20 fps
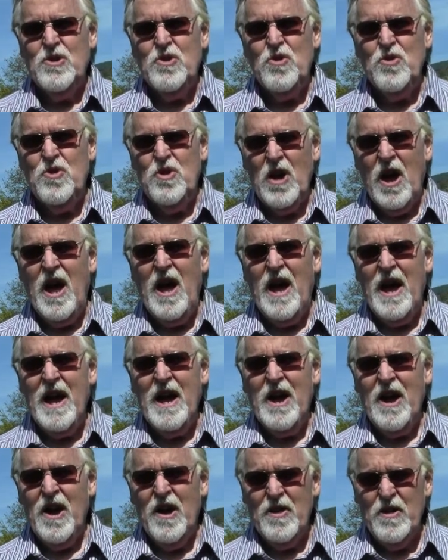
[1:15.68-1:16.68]
to
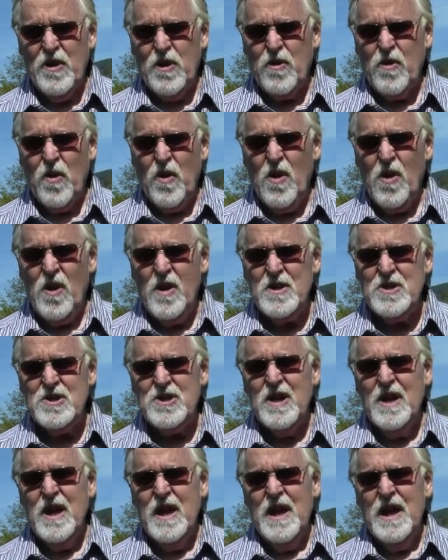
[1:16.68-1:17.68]
die on the
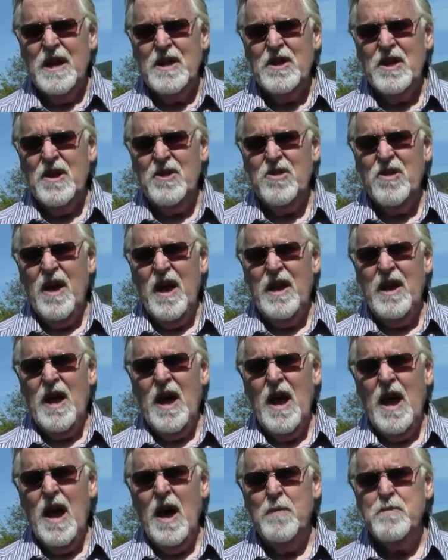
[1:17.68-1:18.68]
cross that that
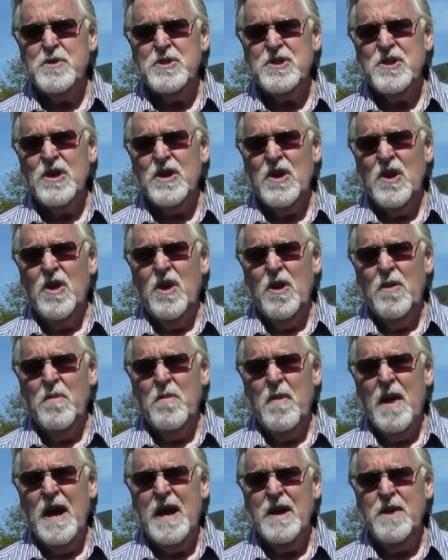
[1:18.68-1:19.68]
obstacle
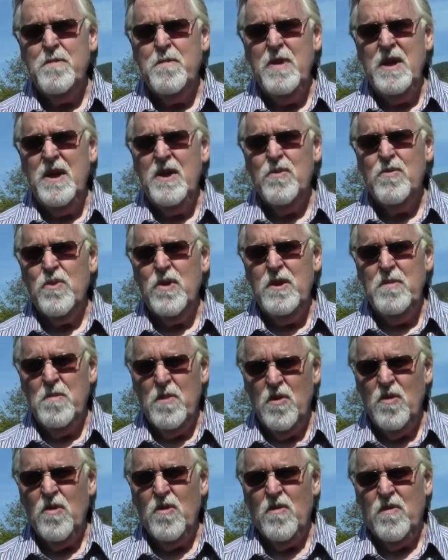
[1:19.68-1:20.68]
might be
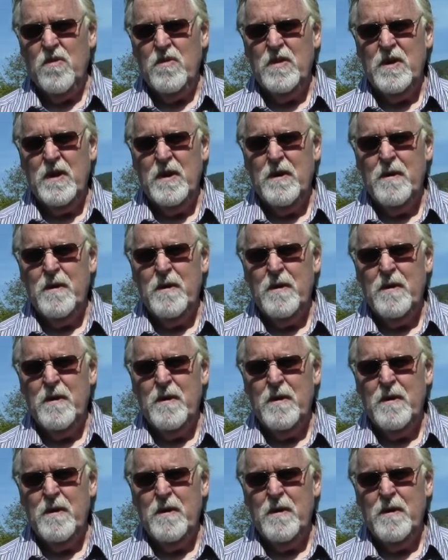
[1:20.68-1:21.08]
removed.